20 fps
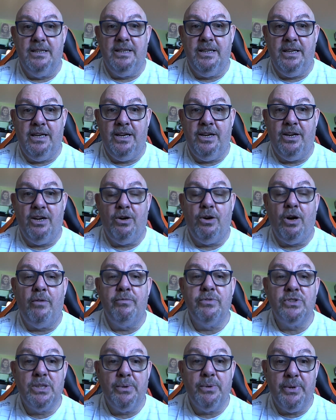You know,
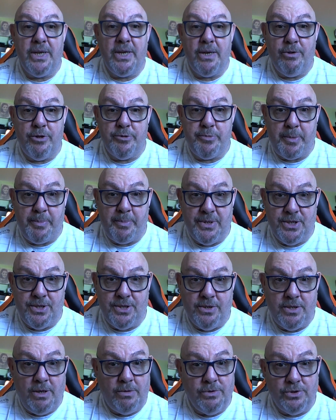obviously with the owner's
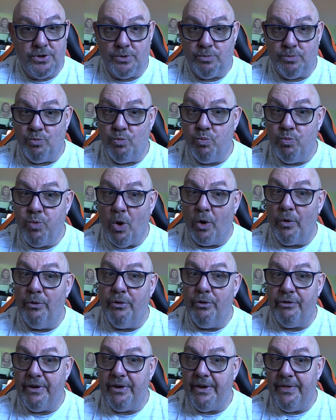permission, don't just
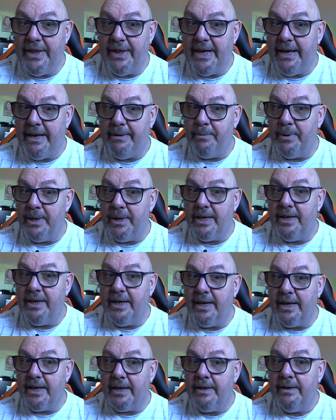wander in there
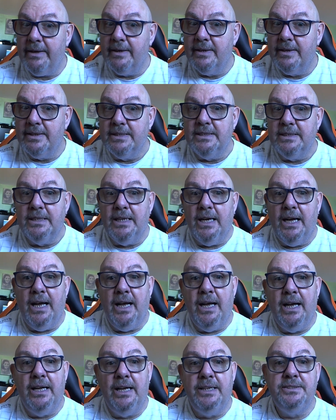willy-nilly,
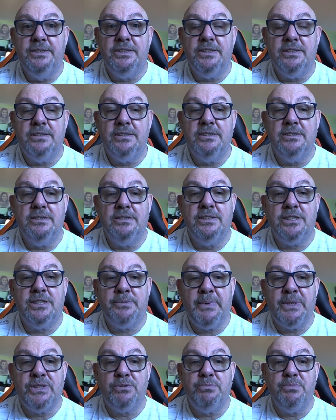and
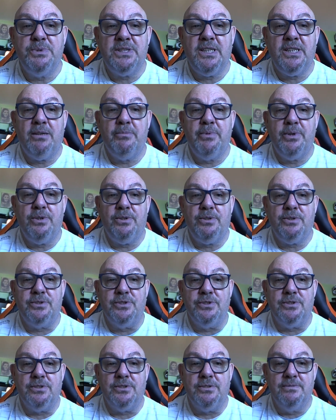spend some time with the
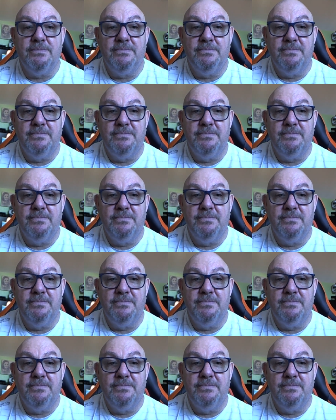horses.